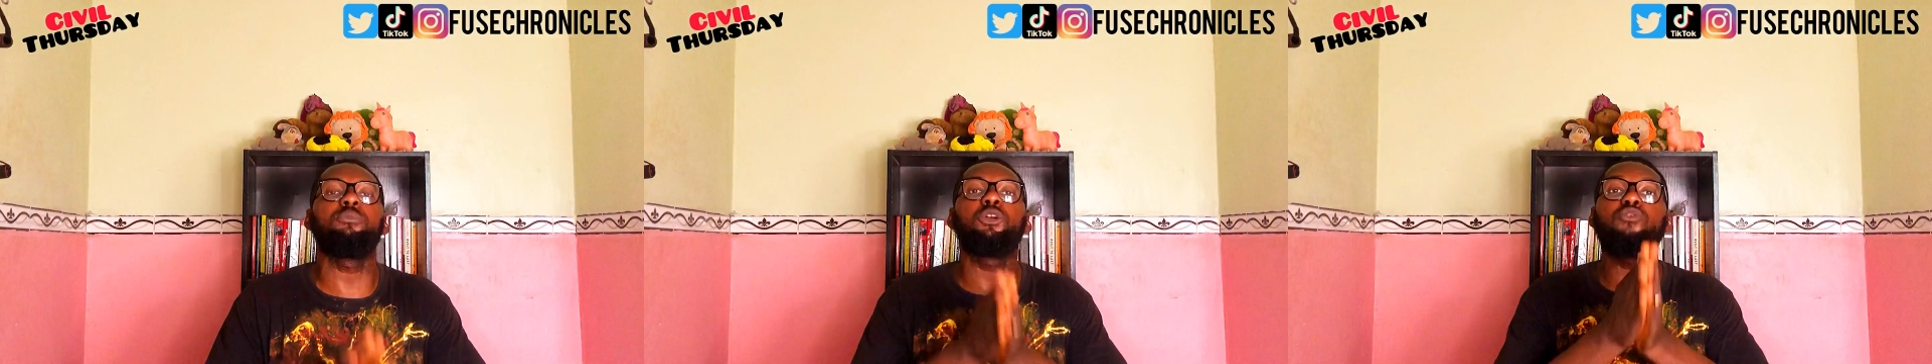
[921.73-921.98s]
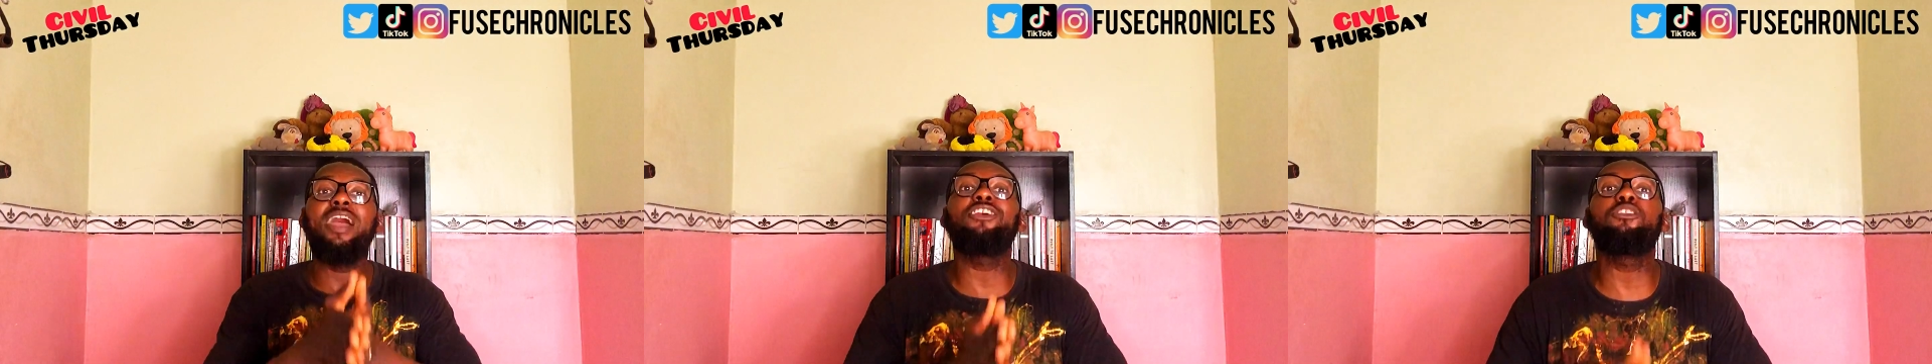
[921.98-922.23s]
but
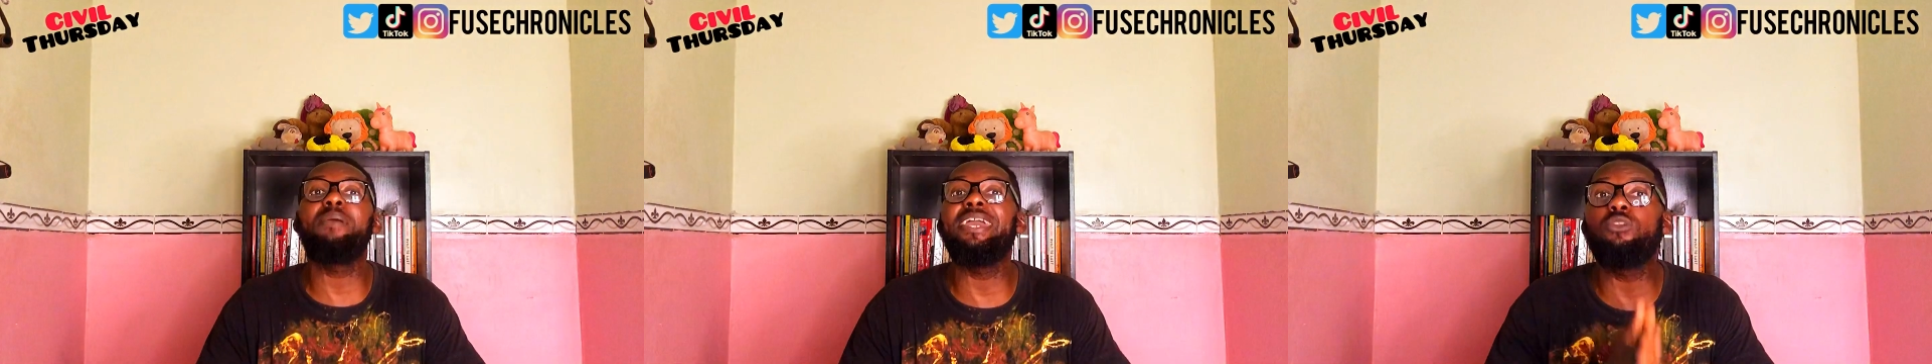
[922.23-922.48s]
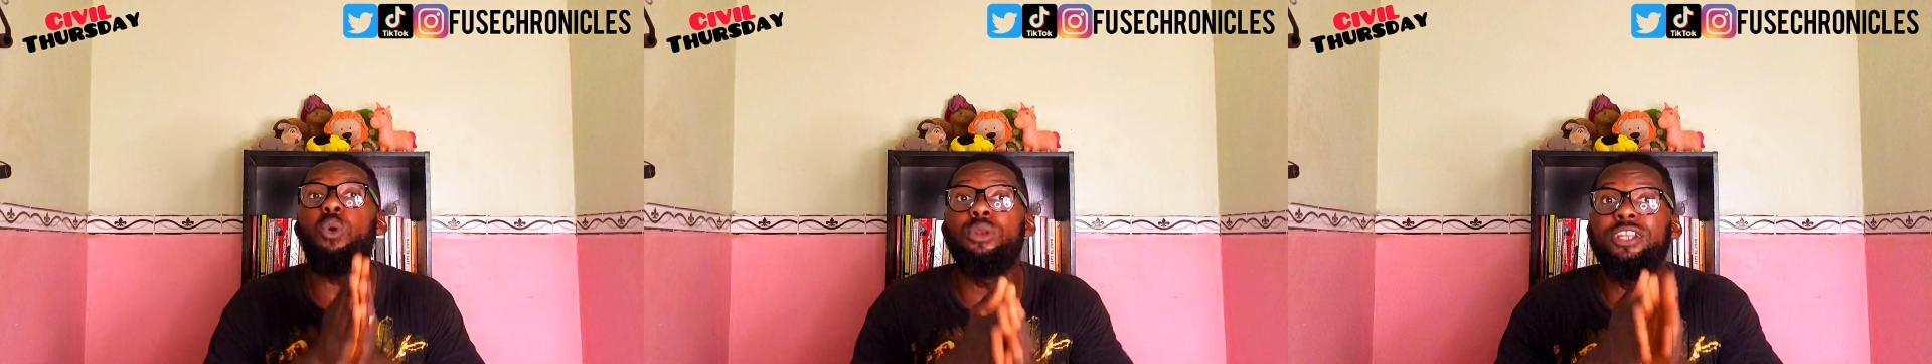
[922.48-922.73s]
try to
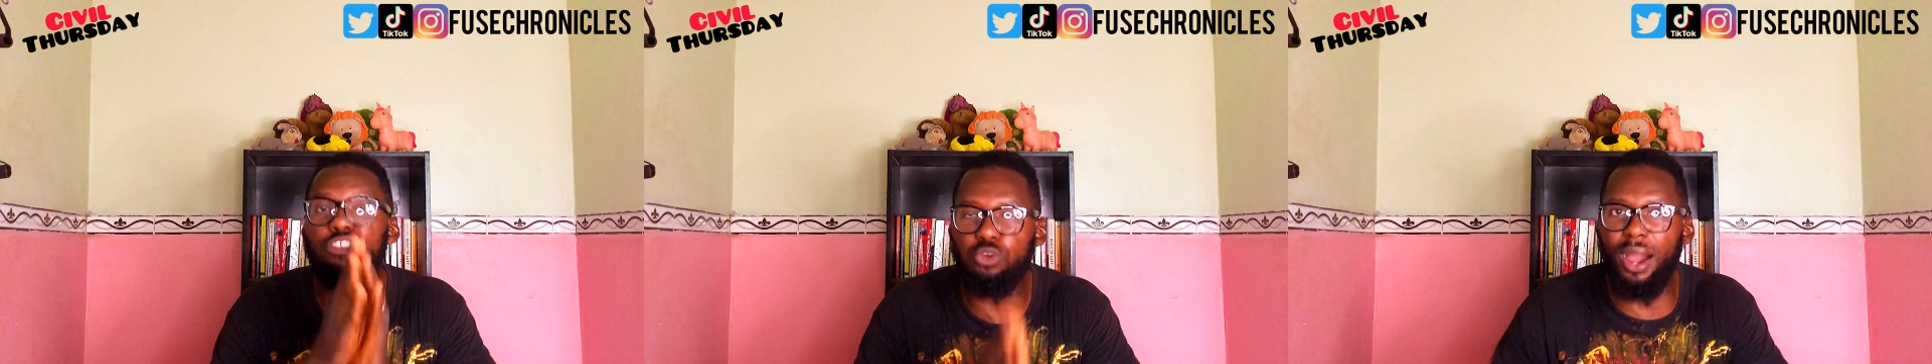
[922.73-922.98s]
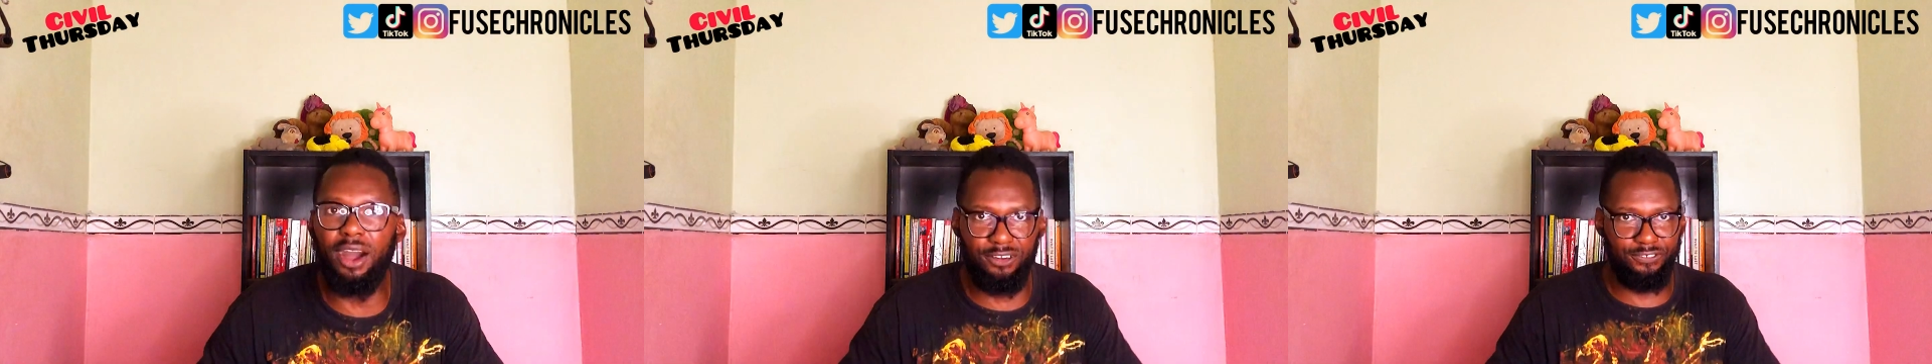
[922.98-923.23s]
spend only
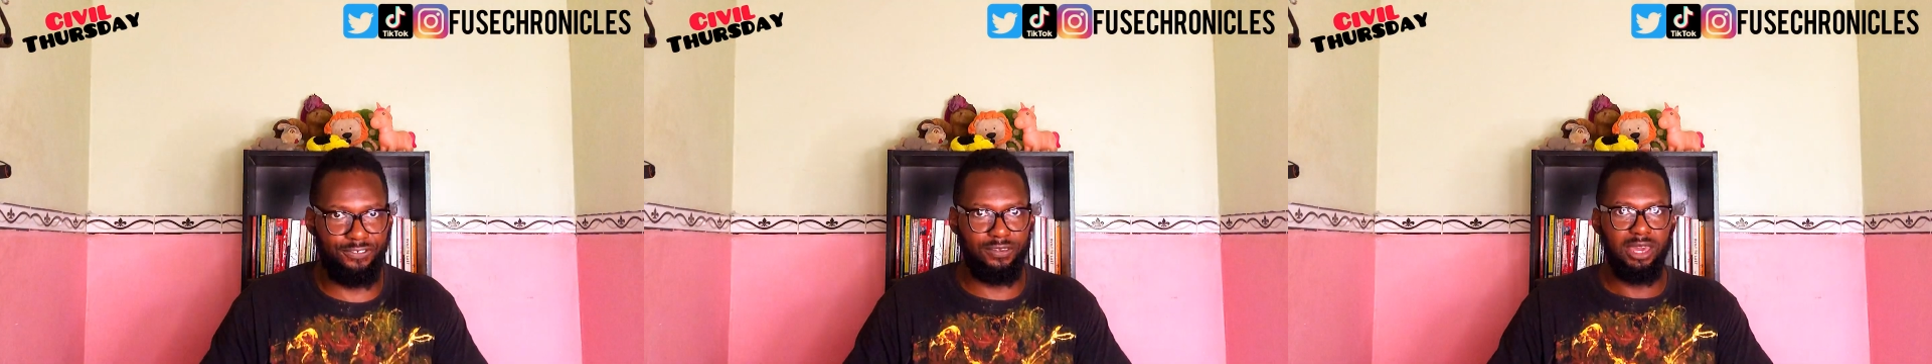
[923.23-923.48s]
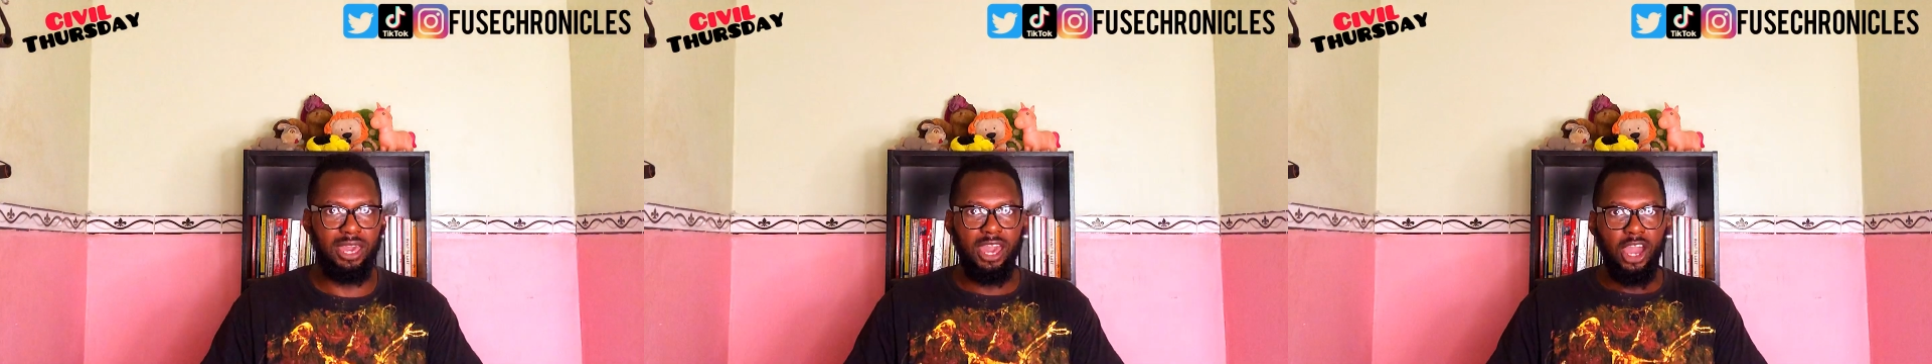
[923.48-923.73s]
12.
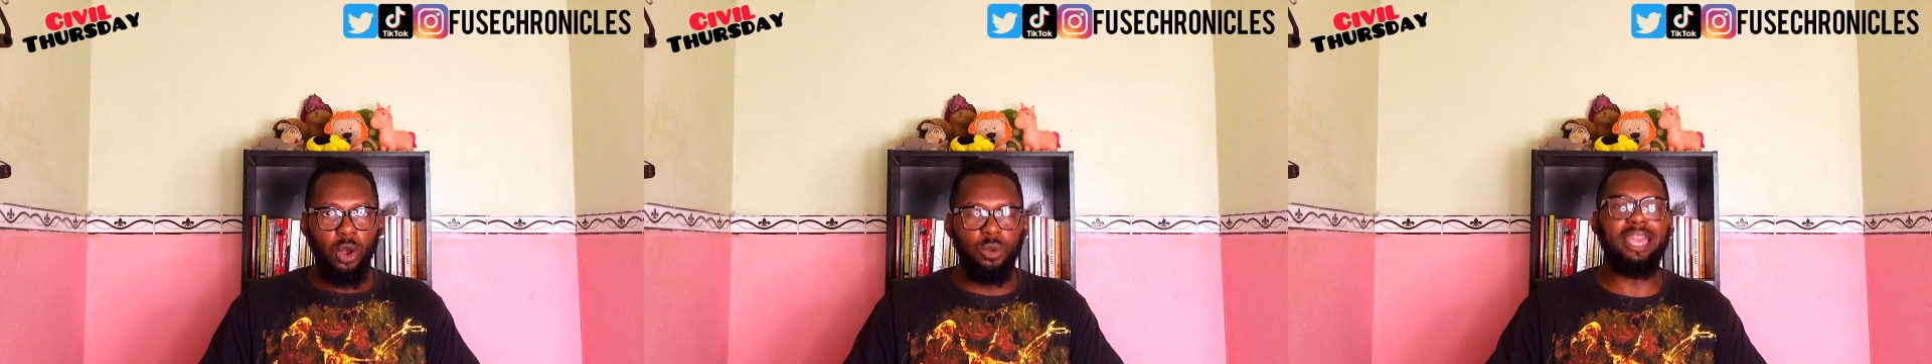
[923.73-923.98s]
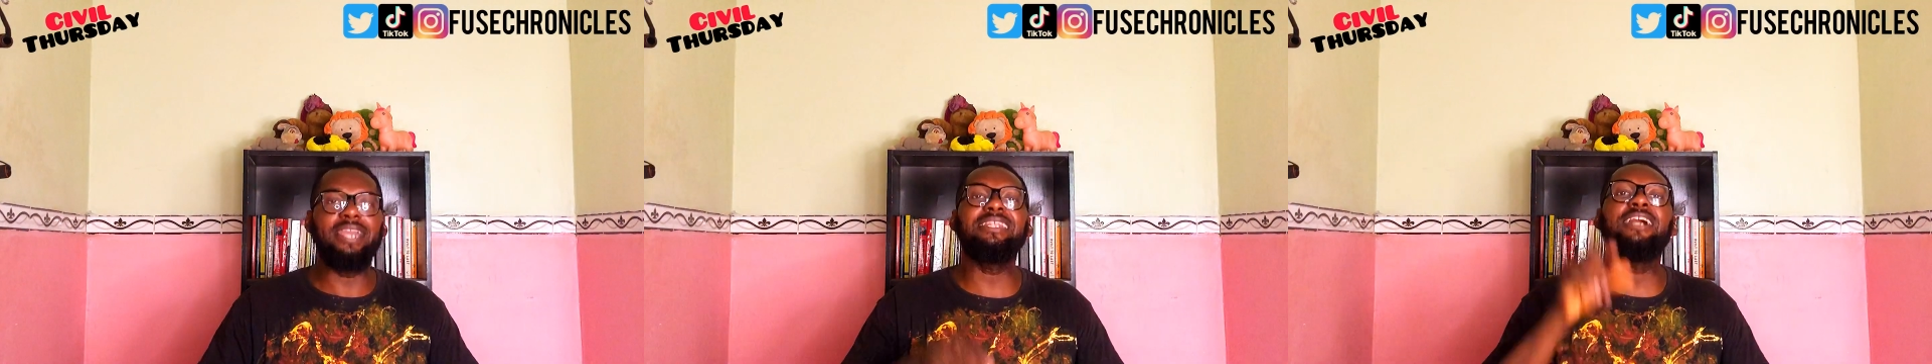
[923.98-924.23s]

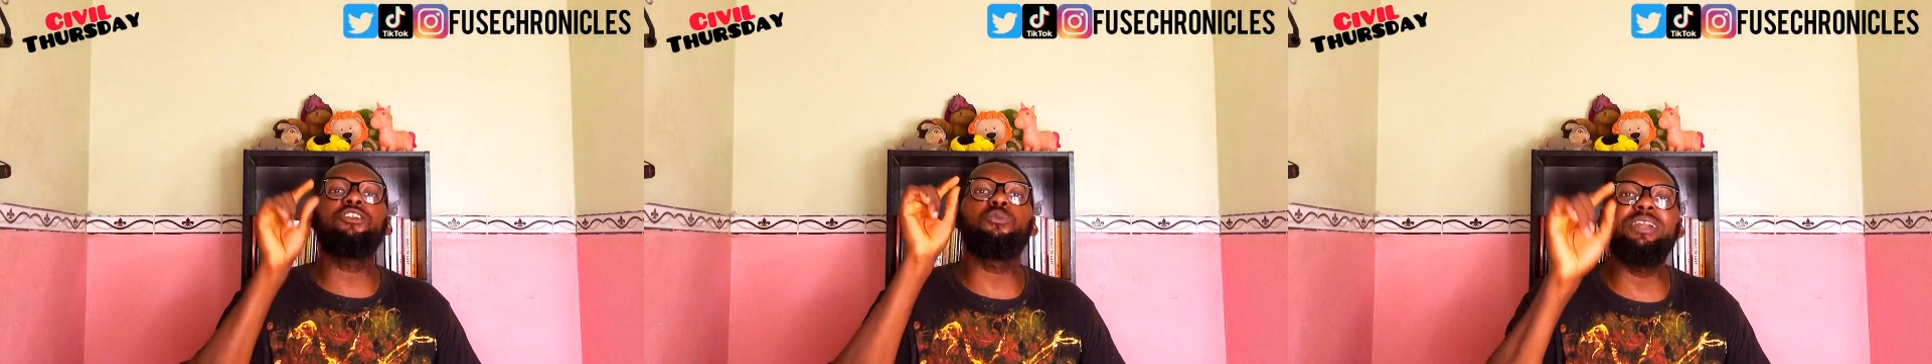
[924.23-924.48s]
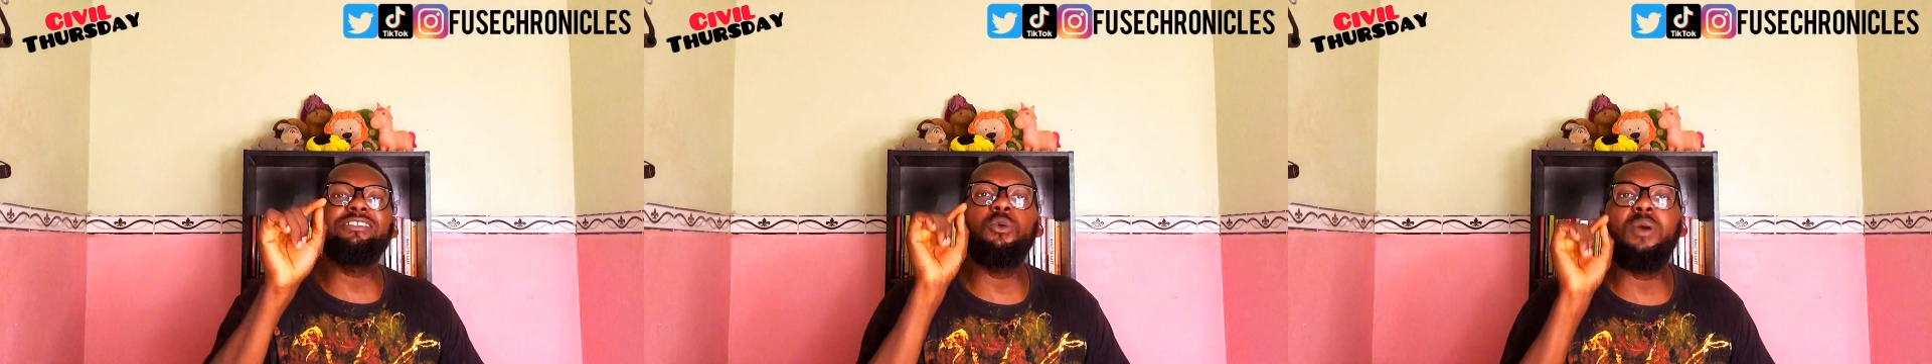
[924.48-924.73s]
Okay, now the
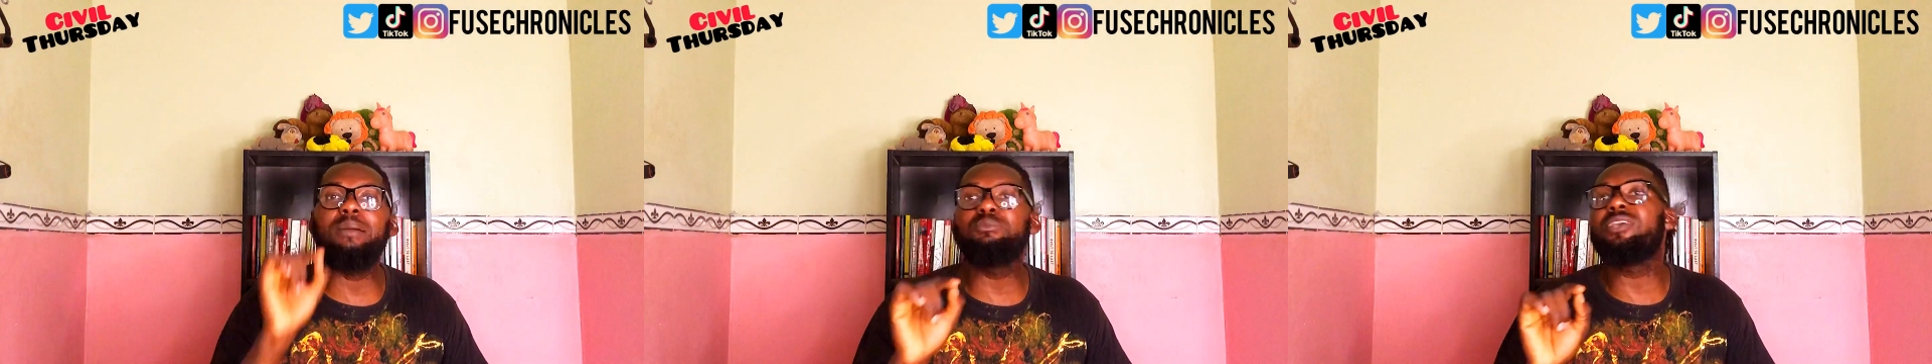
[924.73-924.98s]
reason why I'm